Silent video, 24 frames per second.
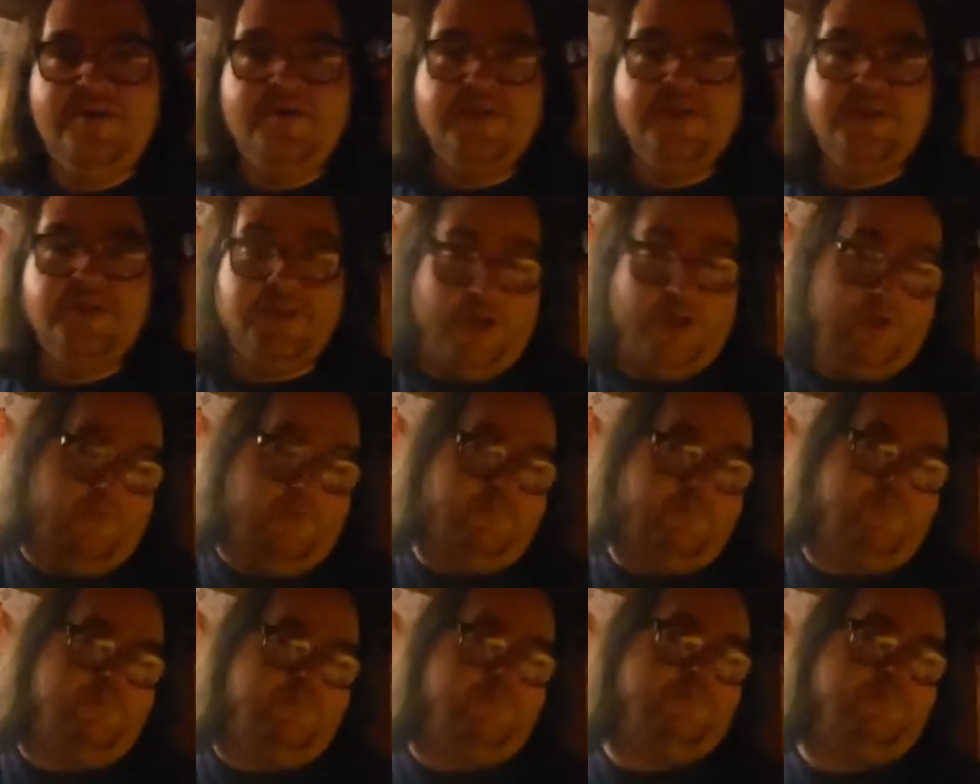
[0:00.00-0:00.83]
So,
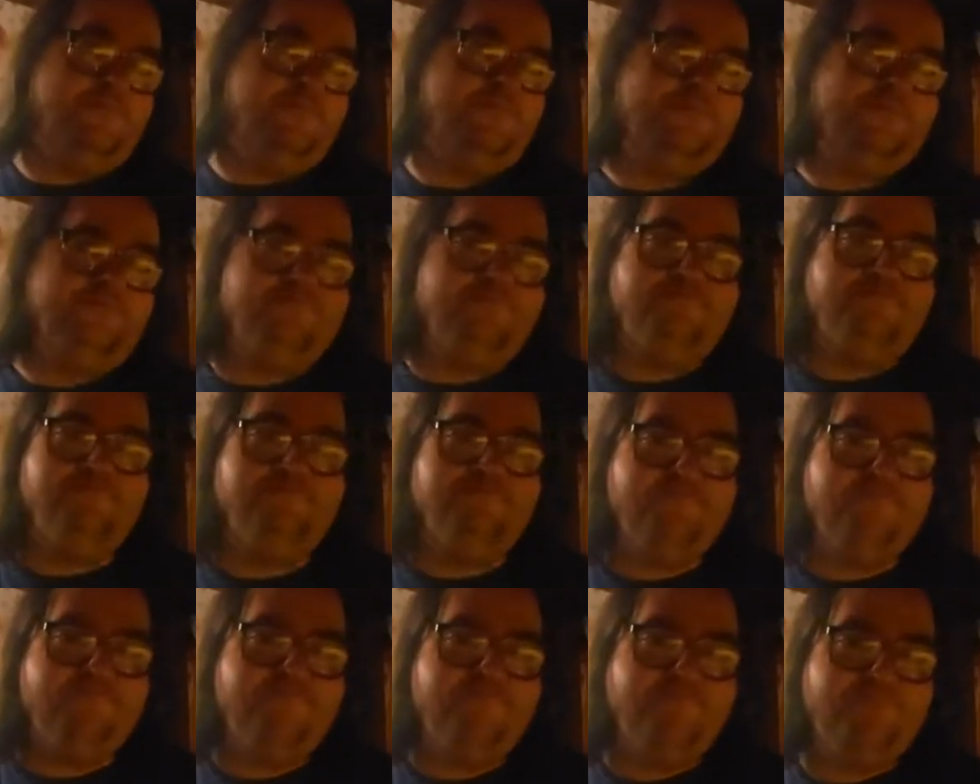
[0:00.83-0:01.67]

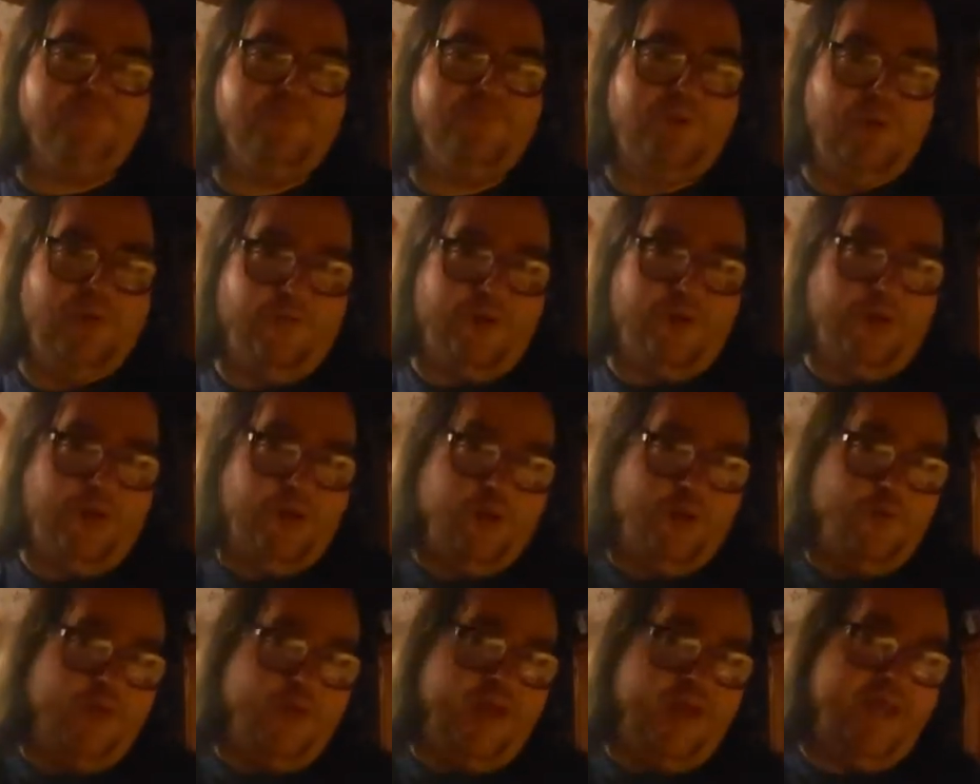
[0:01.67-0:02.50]
you want it
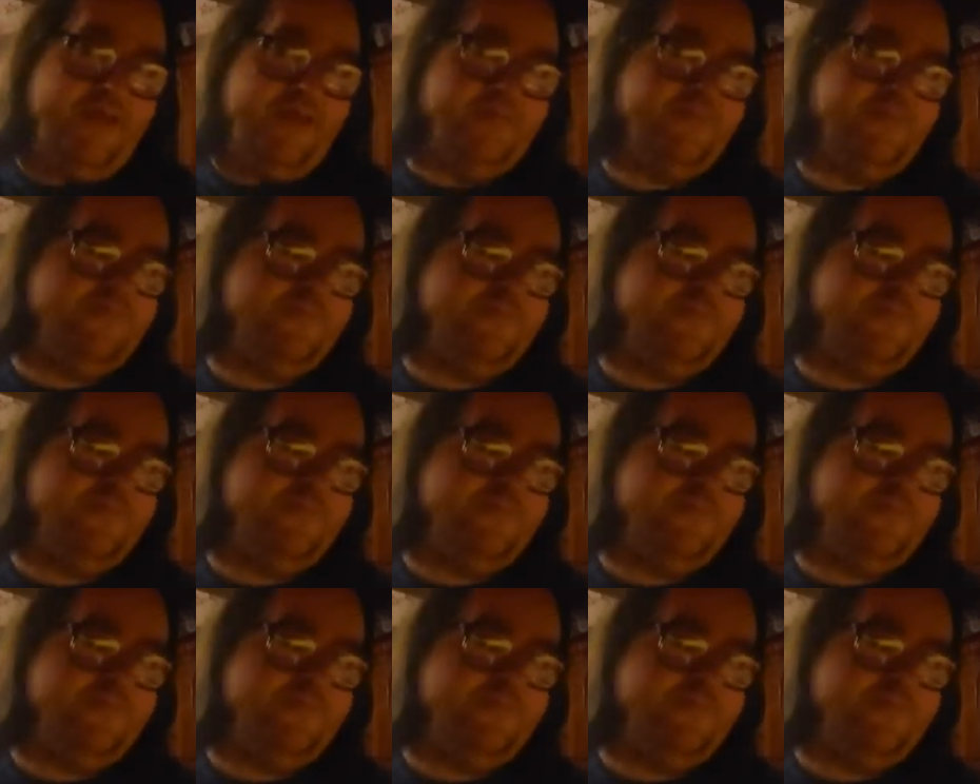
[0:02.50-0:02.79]
your way,